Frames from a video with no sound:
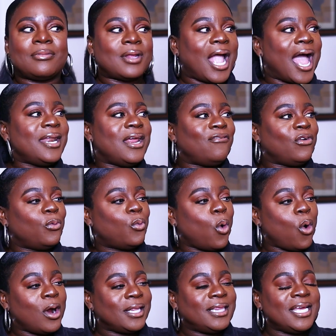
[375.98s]
I never
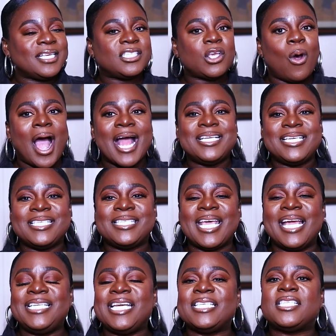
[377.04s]
wore this. So
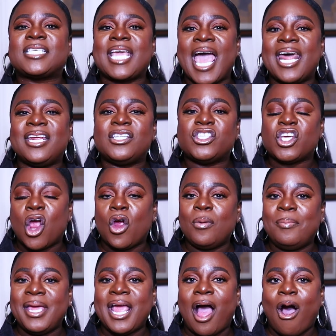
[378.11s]
it just kind of turned
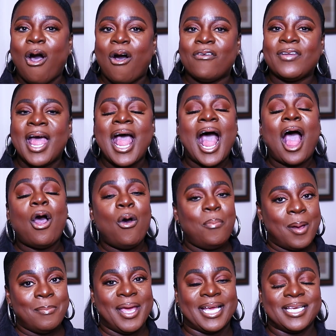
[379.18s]
me off. I hope
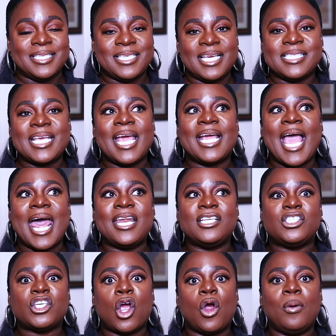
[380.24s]
I'm making sense. It kind
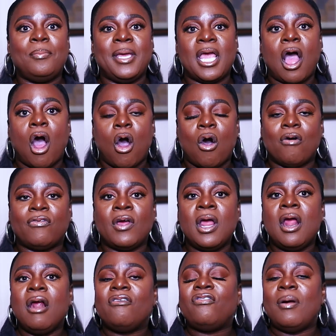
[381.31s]
of turned me off
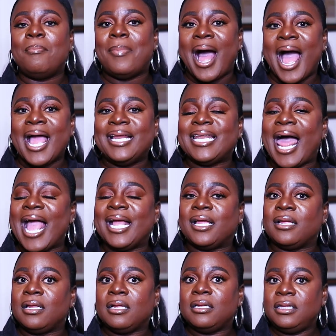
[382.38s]
from buying like
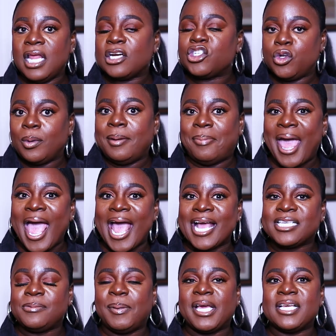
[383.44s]
luxury
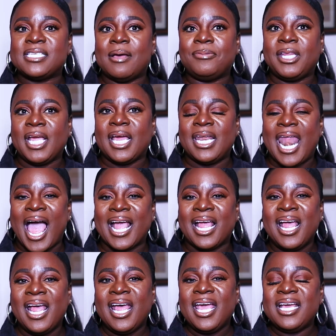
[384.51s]
bags, because I'm thinking like,
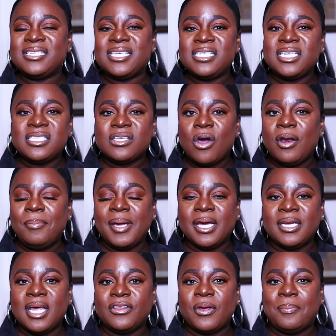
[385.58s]
is it just going to be
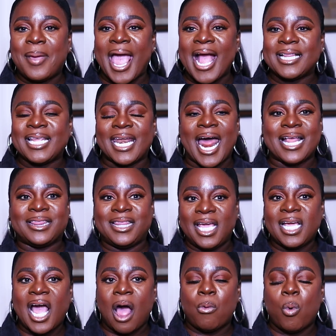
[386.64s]
another bag that I
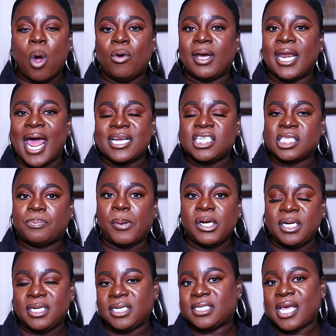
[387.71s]
think I want and I just put
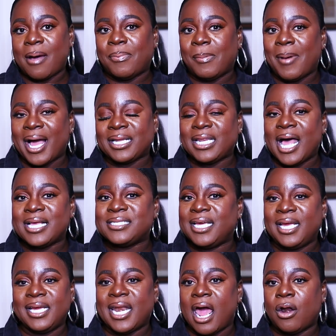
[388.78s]
it in the top of my
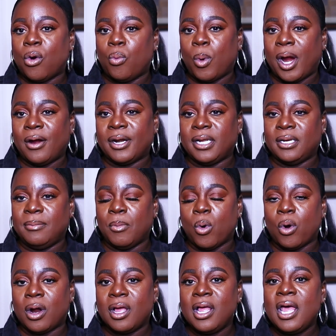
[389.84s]
closet and I don't wear it anymore?